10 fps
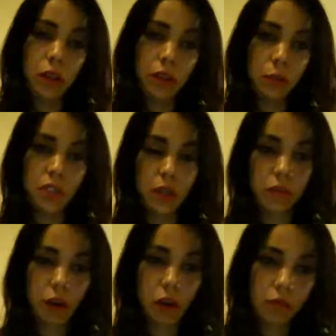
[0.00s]
cut
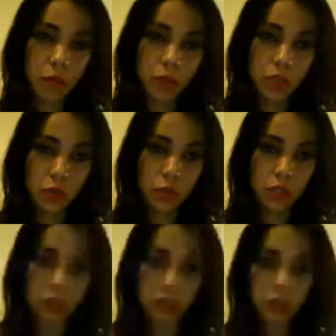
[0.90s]
themselves off from
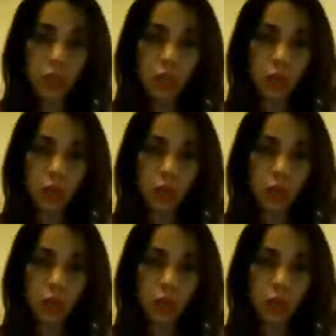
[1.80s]
source